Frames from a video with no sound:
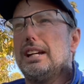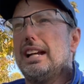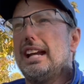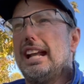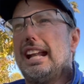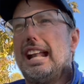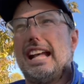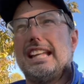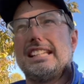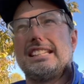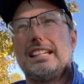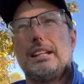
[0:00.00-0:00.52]
And
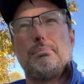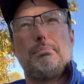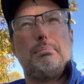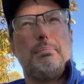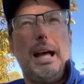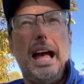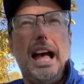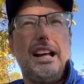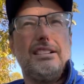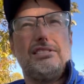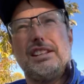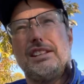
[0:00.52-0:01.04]
I said,
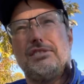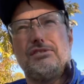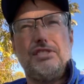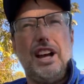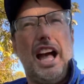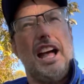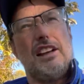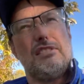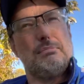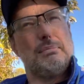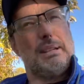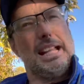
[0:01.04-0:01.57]
about
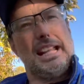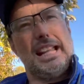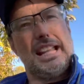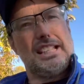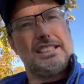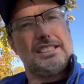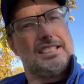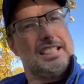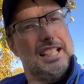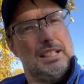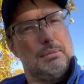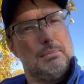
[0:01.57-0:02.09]
five minutes,
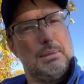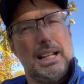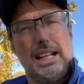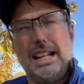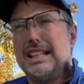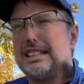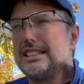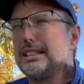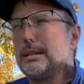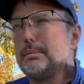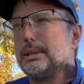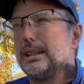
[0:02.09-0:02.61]
10
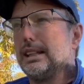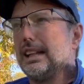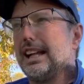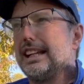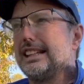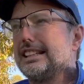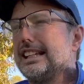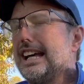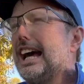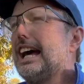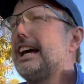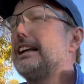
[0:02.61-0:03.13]
minutes, something like
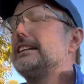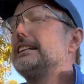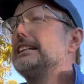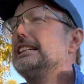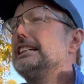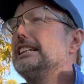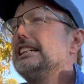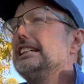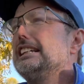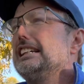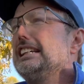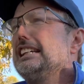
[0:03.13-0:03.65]
that.
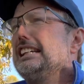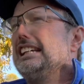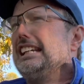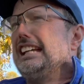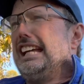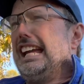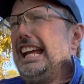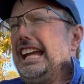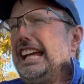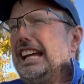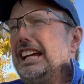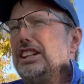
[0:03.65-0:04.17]

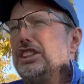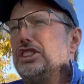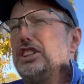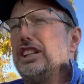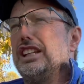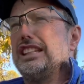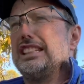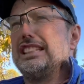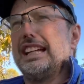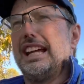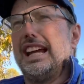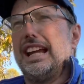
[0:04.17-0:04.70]
And she
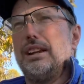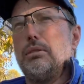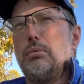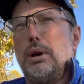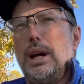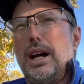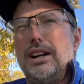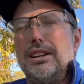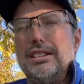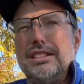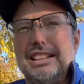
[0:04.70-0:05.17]
said, well,